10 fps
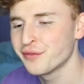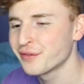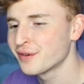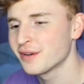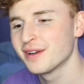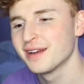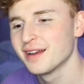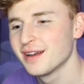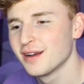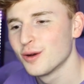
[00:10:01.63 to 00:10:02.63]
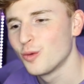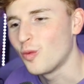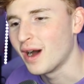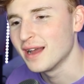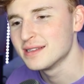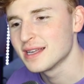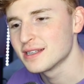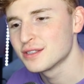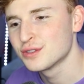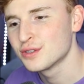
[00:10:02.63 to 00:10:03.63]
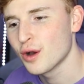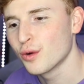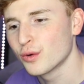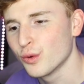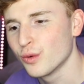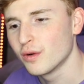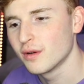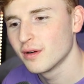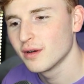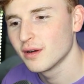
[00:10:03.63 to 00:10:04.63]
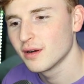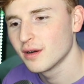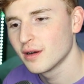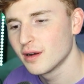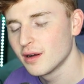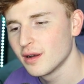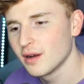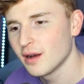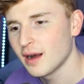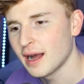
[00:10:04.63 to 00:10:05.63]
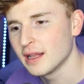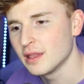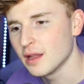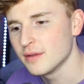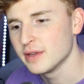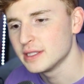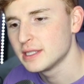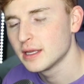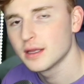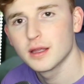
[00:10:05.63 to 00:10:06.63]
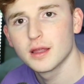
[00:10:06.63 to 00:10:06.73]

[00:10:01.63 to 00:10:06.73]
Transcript: over. Why is that so cool? I love it.